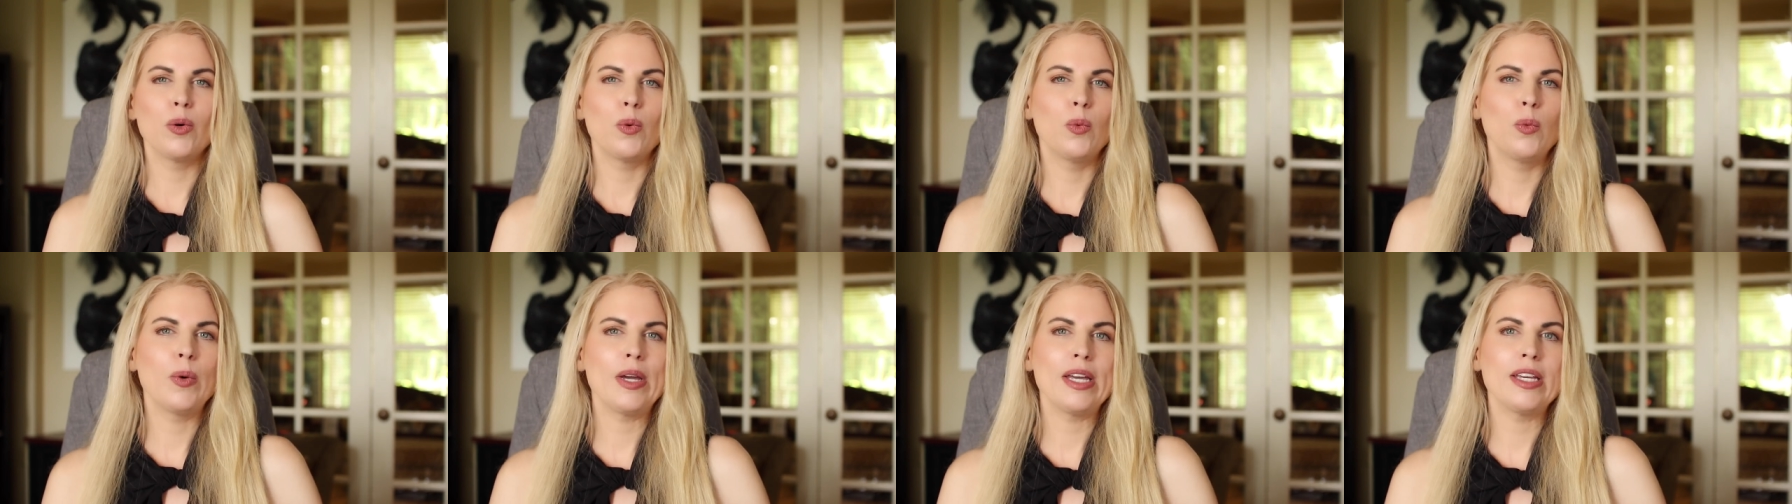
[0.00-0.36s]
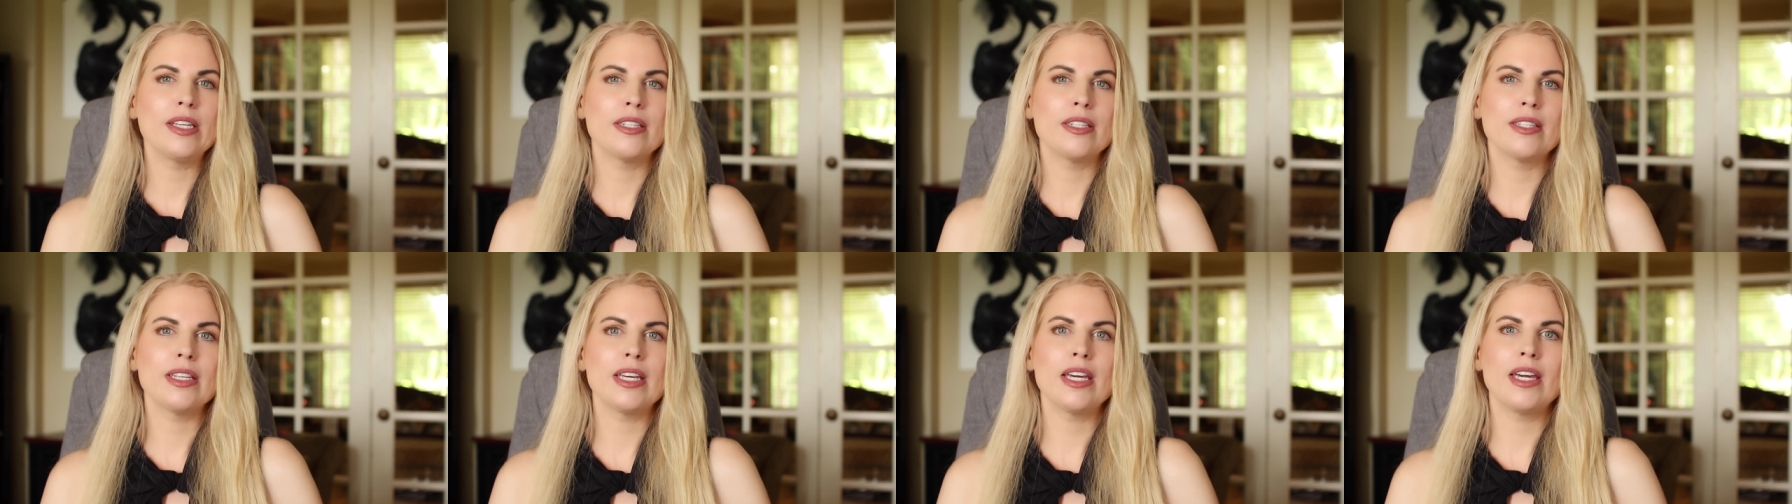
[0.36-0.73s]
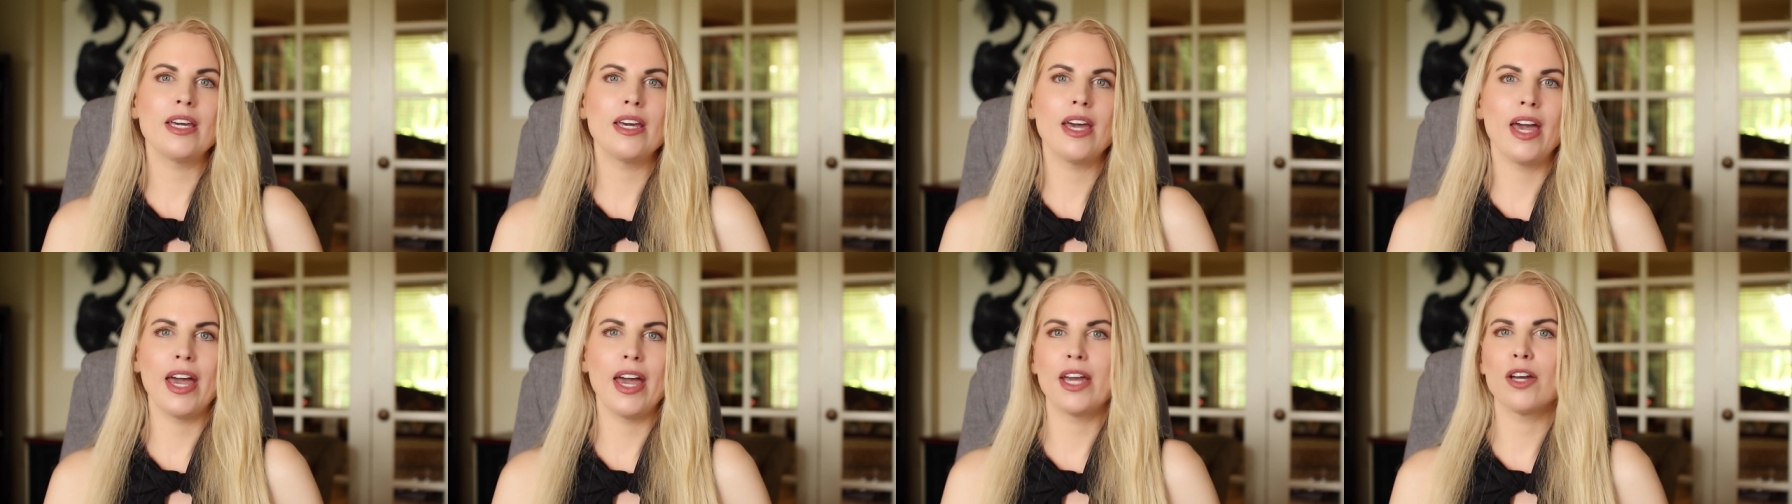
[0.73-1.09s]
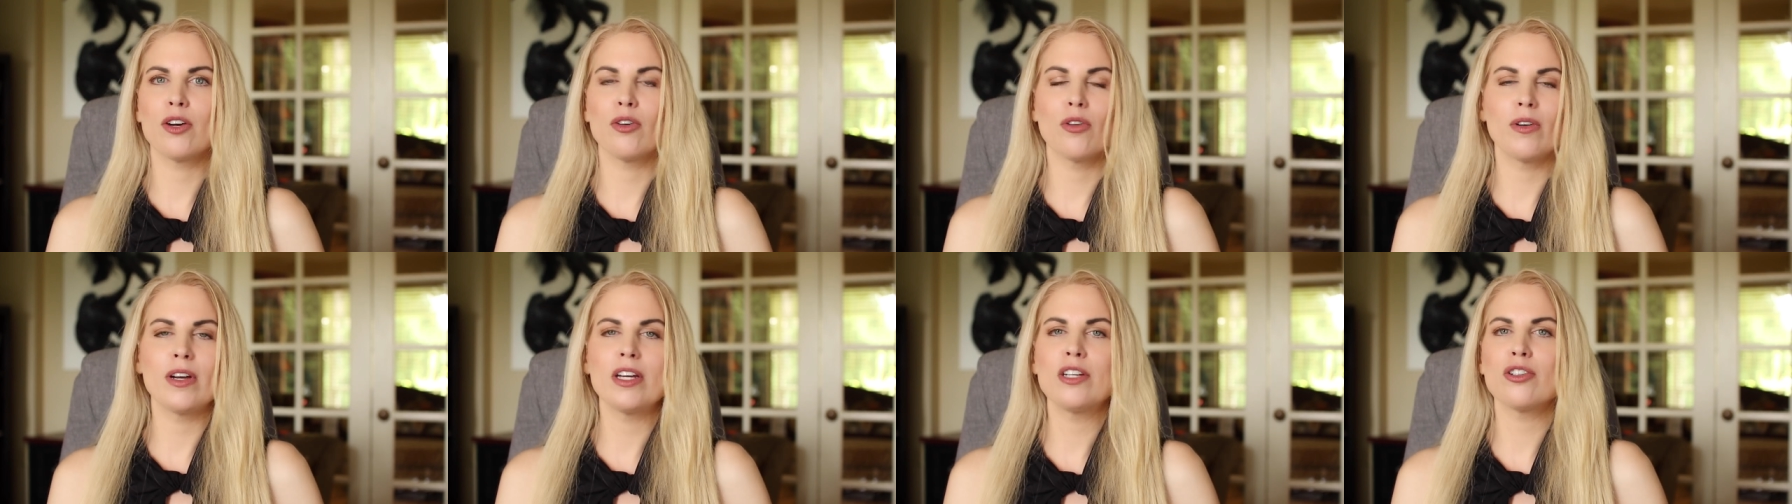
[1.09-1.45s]
we see a
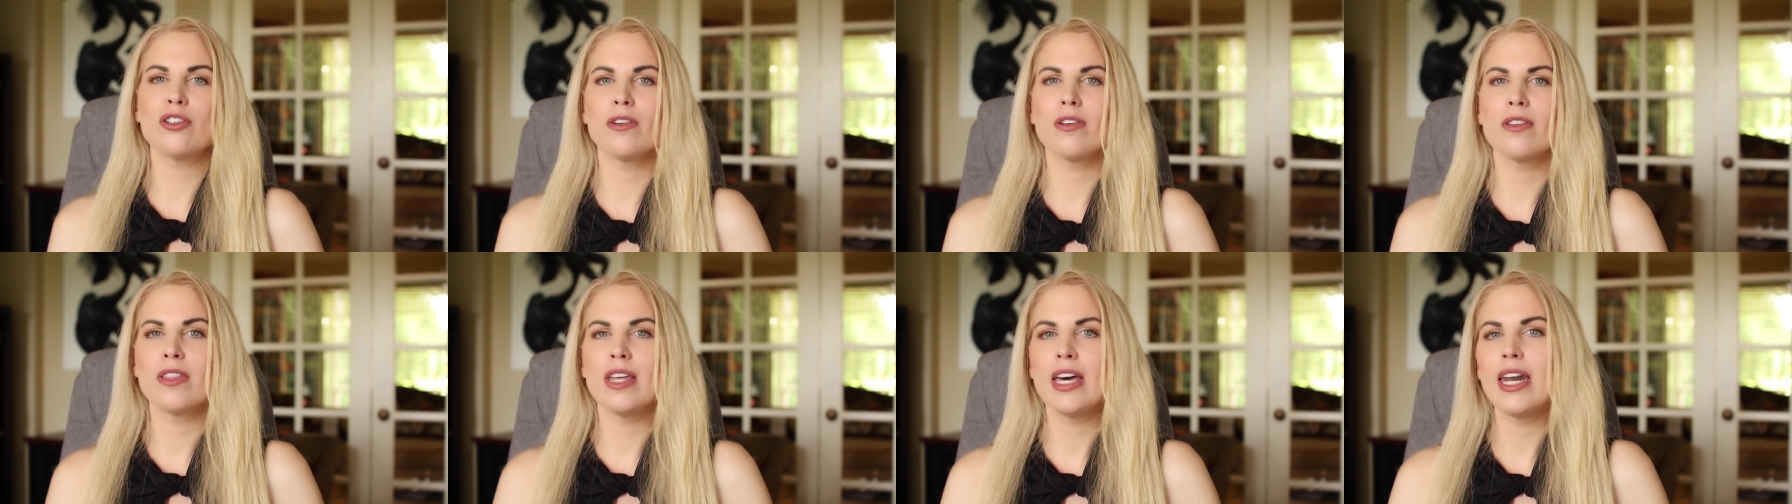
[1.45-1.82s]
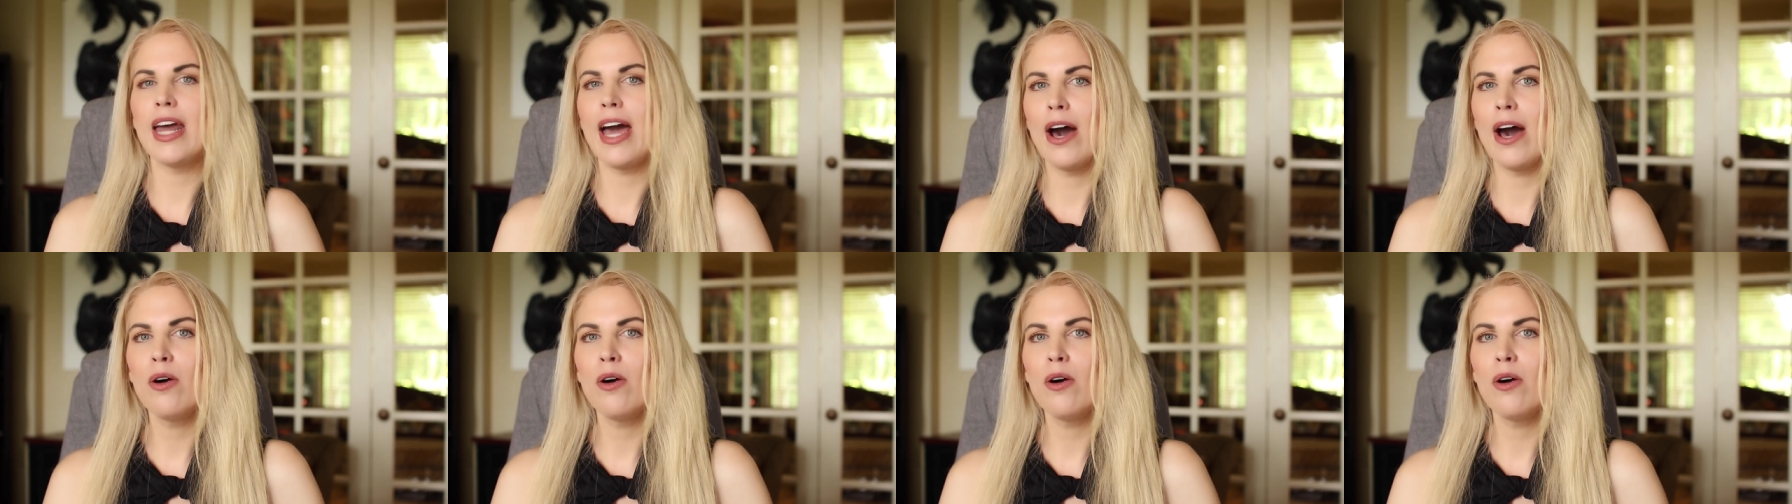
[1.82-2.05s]
creature that